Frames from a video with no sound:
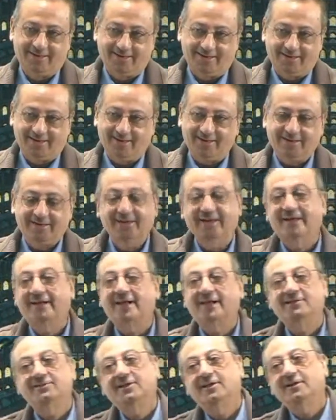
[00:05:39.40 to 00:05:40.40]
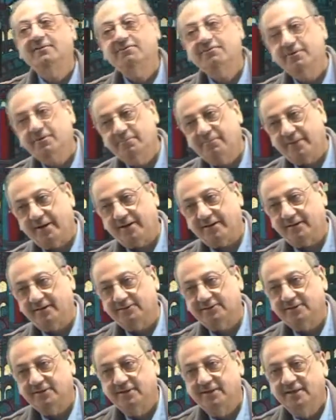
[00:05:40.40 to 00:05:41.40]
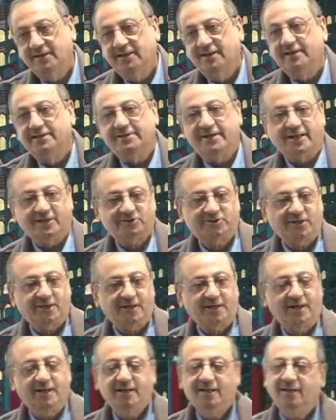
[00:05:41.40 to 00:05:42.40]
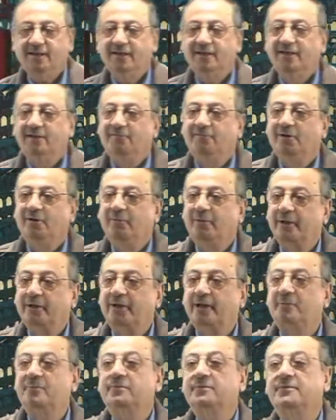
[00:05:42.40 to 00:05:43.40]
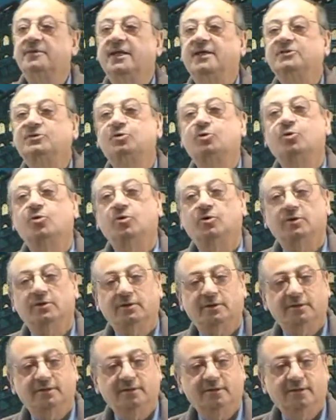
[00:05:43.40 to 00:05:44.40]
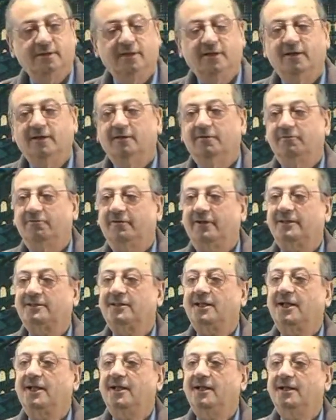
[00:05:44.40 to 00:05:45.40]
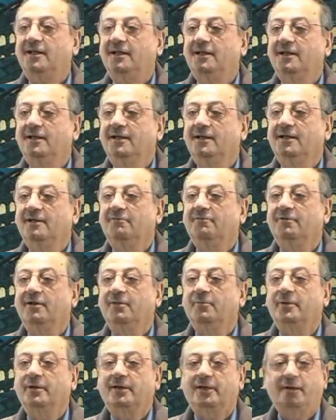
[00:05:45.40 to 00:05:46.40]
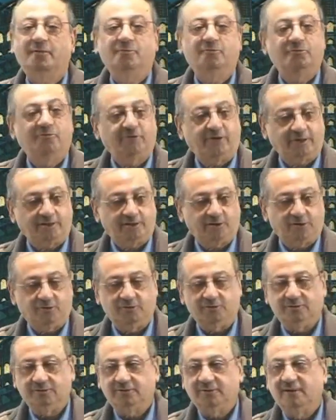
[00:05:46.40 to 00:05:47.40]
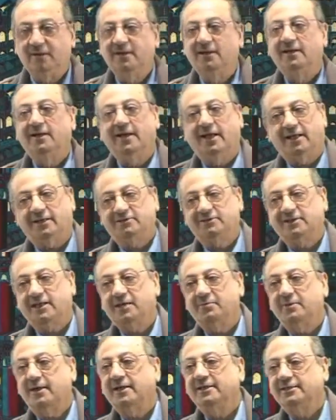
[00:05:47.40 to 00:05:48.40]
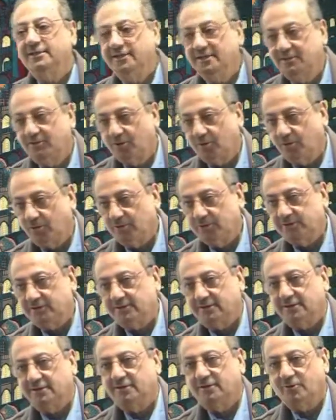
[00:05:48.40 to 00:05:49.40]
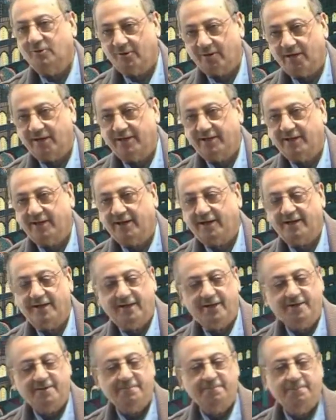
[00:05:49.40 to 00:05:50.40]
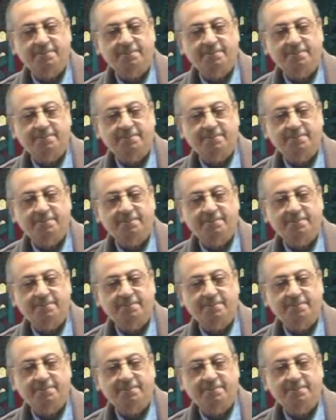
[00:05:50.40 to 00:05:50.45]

Huh? It has a different patterns. Nasara will become nasrun. Fataha will become fatahun. Last time I did quote Quranic ayah,